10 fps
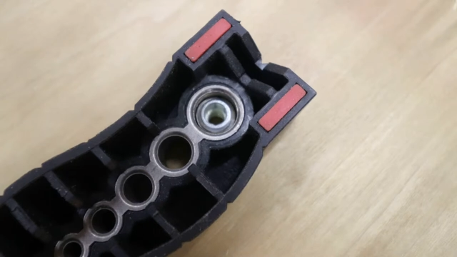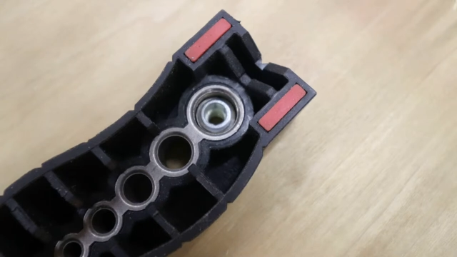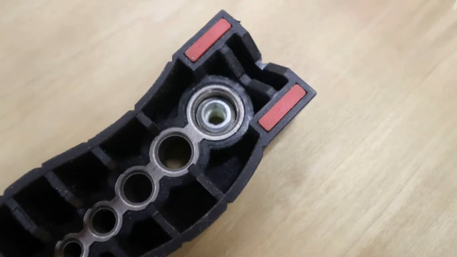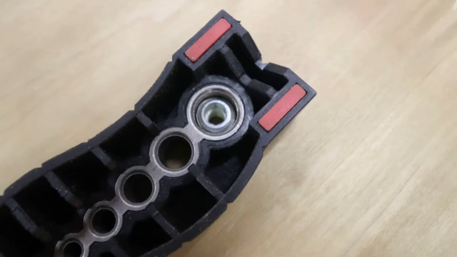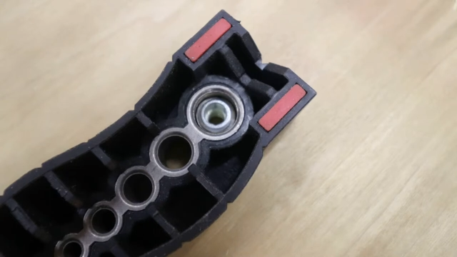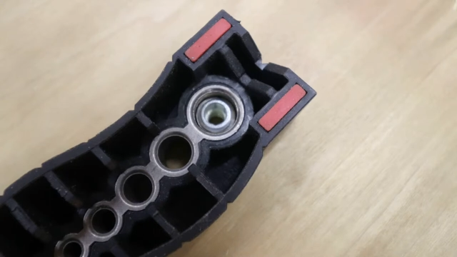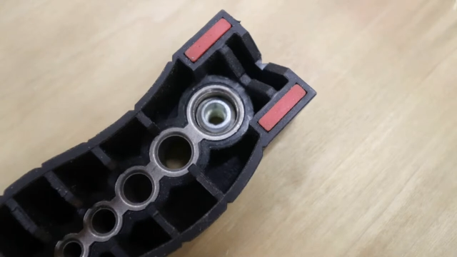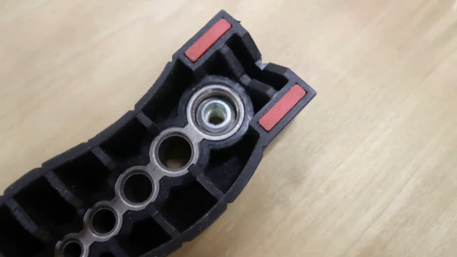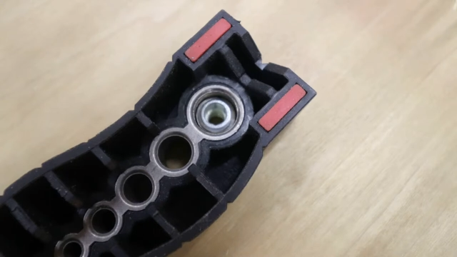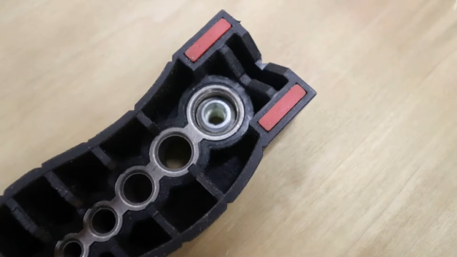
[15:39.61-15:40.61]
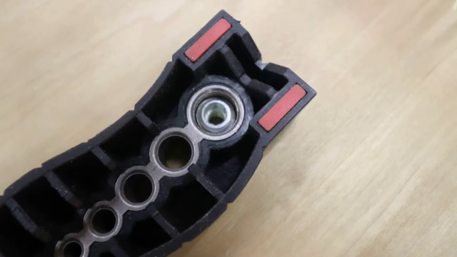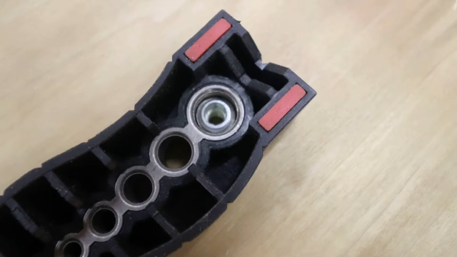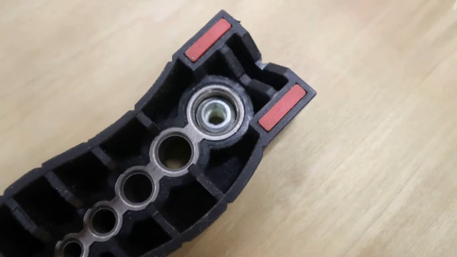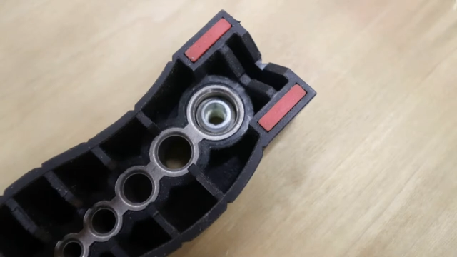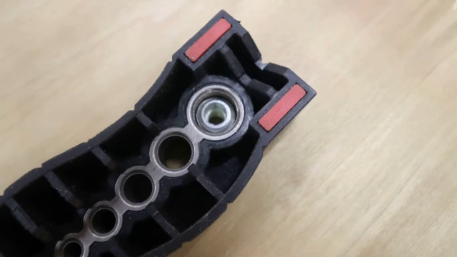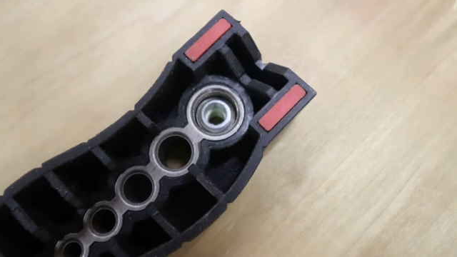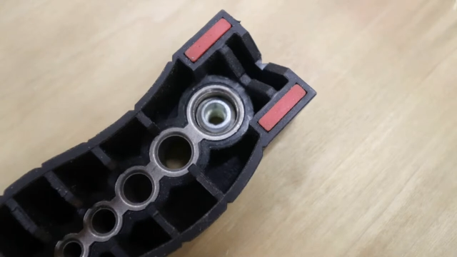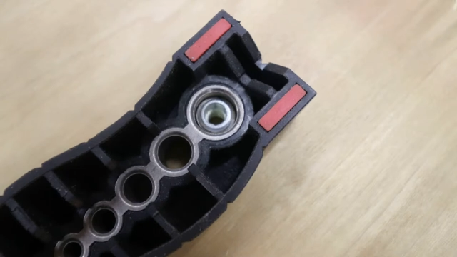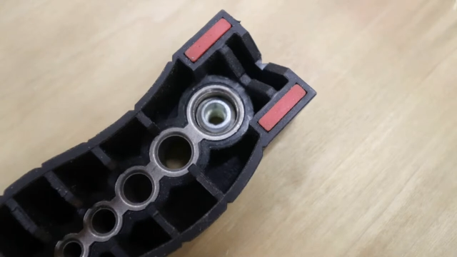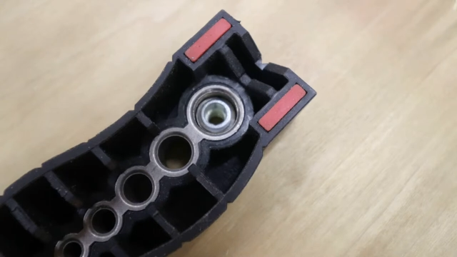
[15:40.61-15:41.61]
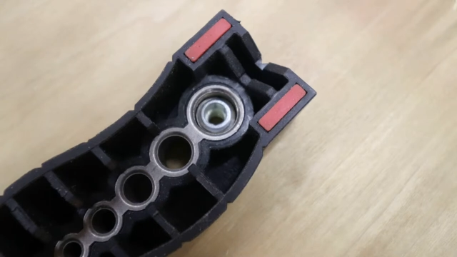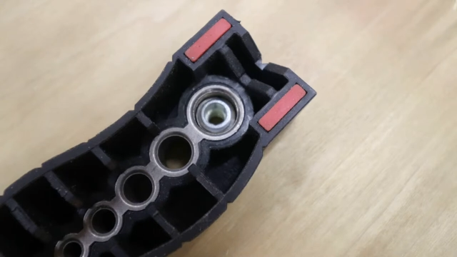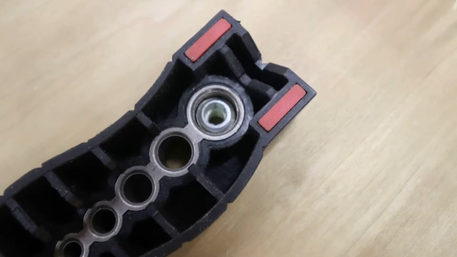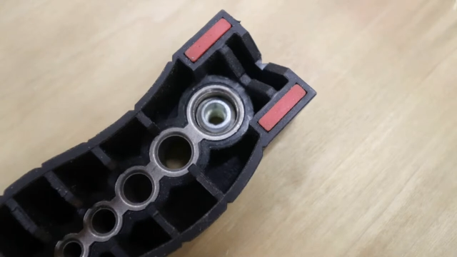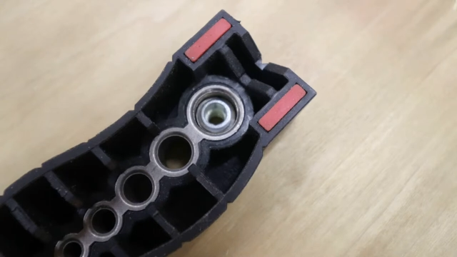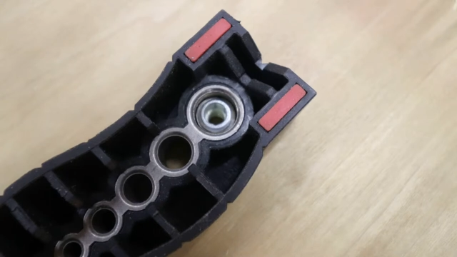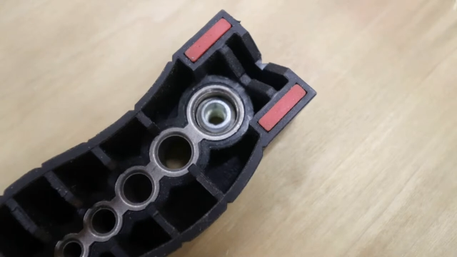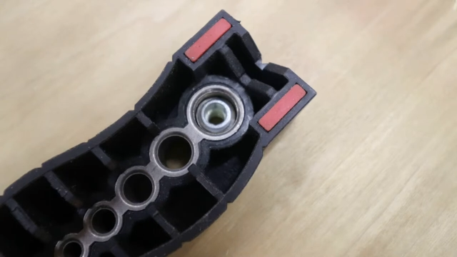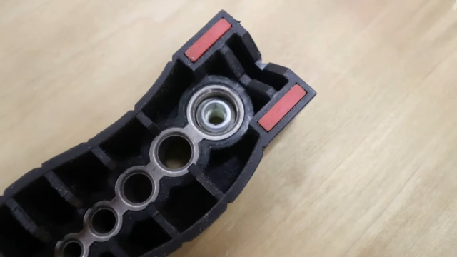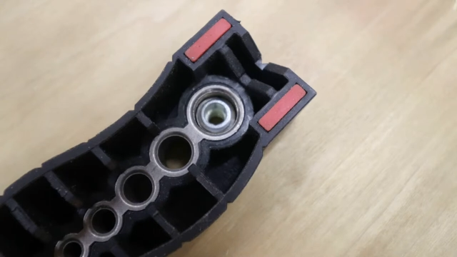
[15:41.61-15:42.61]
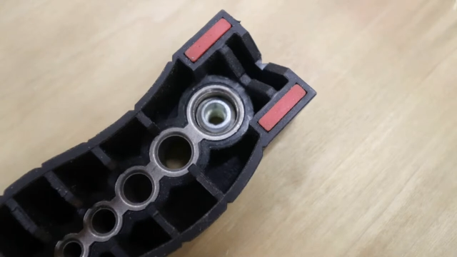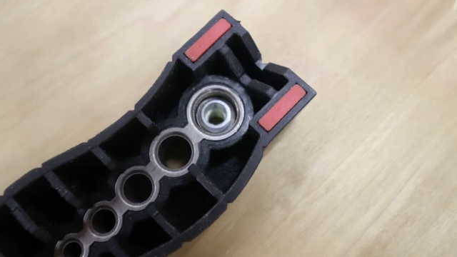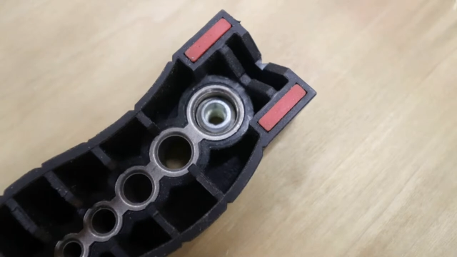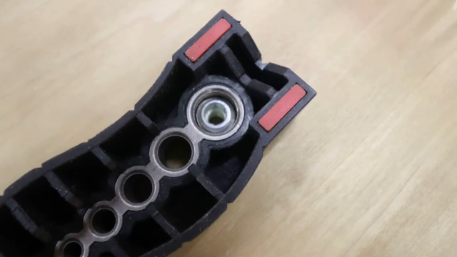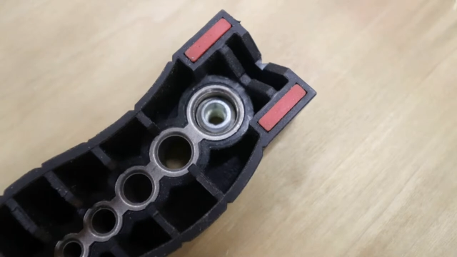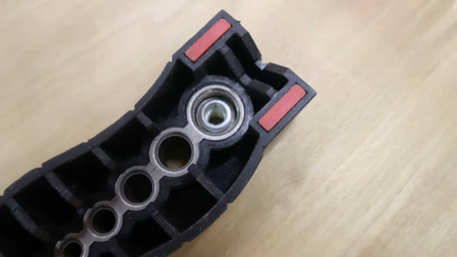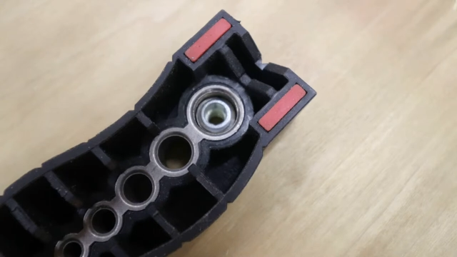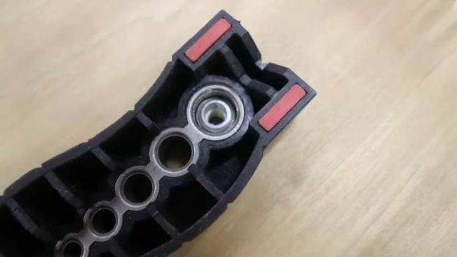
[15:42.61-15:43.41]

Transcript: [unreadable: no face in view]